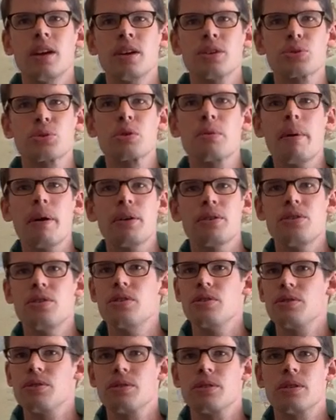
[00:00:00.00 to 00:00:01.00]
So what about
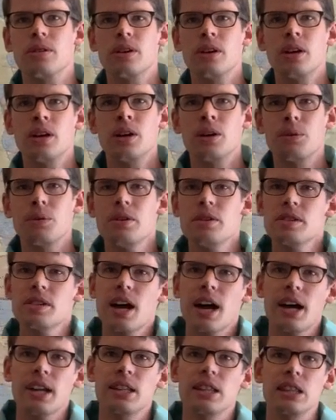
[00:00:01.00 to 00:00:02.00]
you? What is
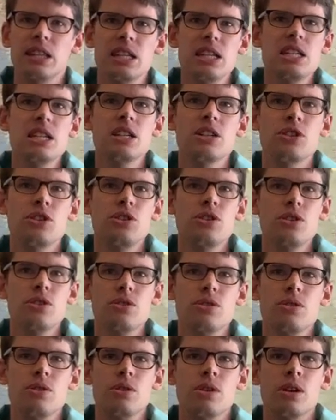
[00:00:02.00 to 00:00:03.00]
God leading
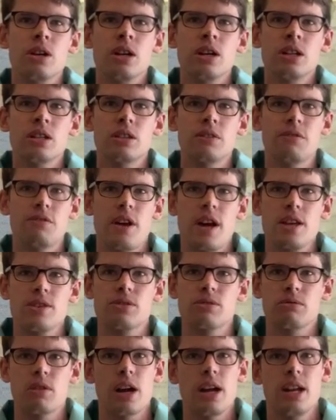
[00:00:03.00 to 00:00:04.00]
you to
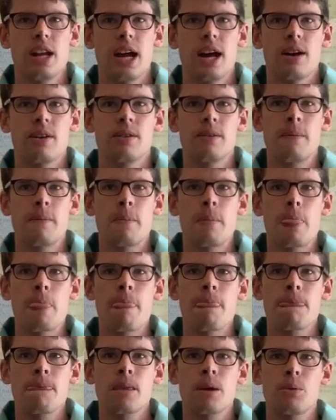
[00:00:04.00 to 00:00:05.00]
face right now?
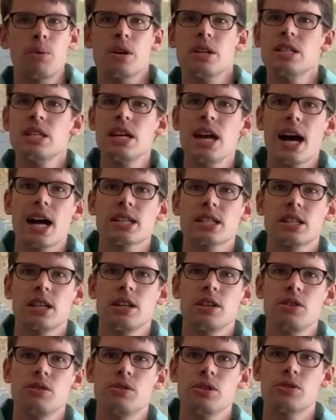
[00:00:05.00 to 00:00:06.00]
What is he
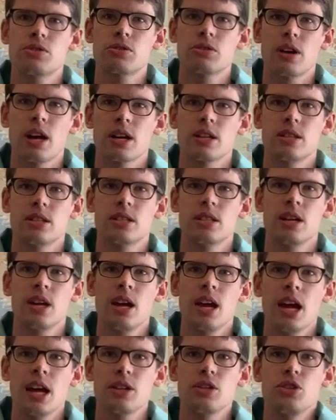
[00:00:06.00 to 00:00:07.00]
asking you to trust
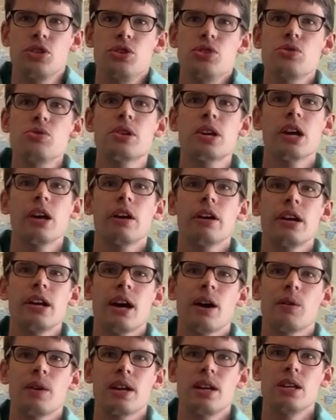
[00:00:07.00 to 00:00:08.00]
as you carry
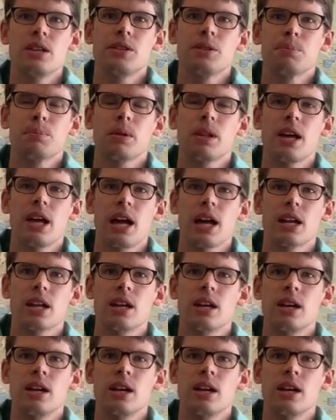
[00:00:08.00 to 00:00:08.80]
out his plan?